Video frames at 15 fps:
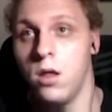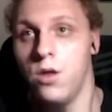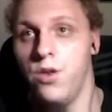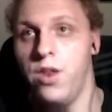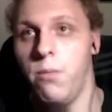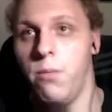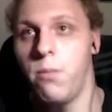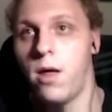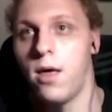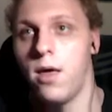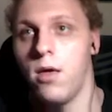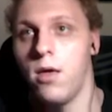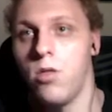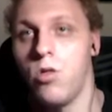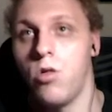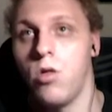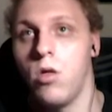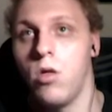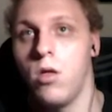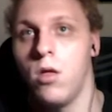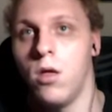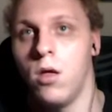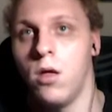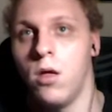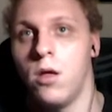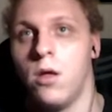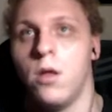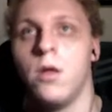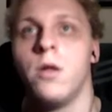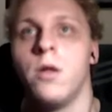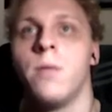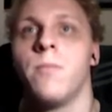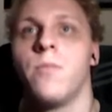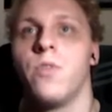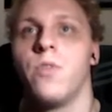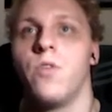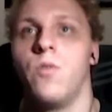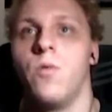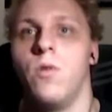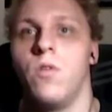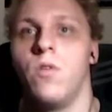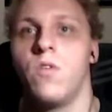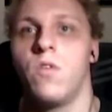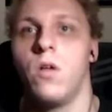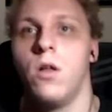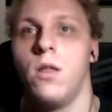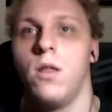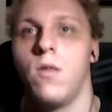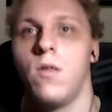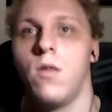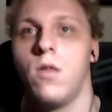the package to install it.